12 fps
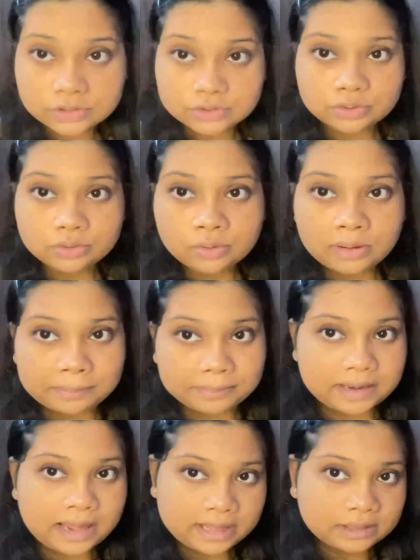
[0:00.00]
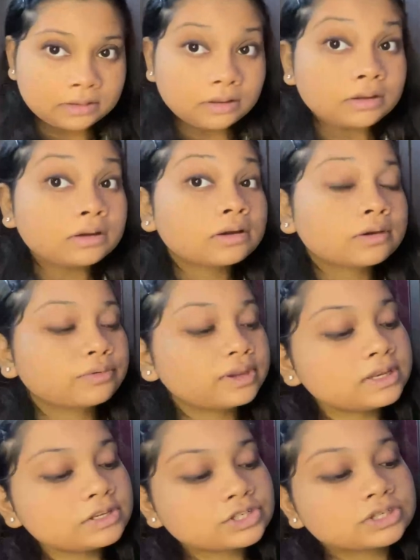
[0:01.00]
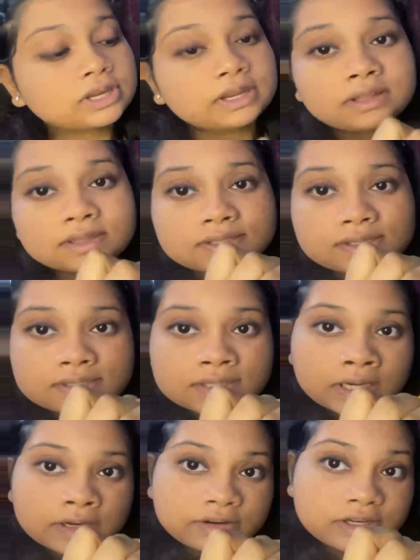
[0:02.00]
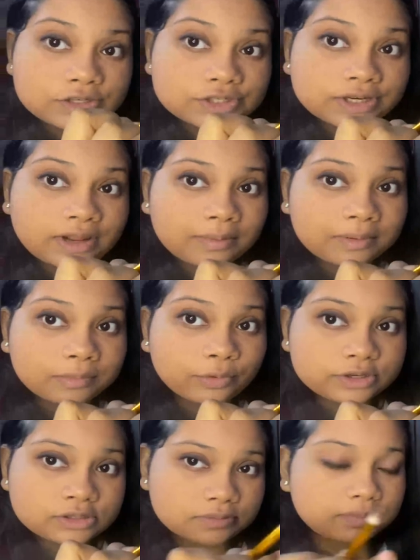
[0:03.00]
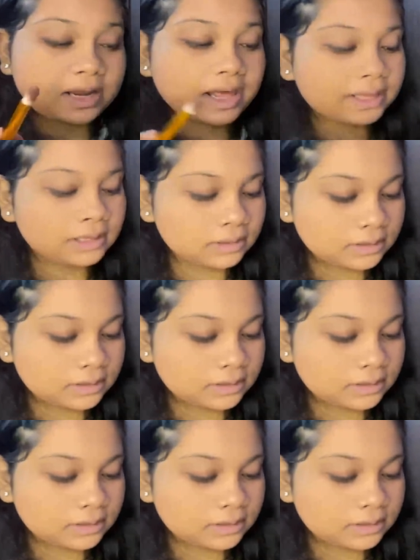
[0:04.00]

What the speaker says: to apply a green shade. This is the green shade I'm going to apply.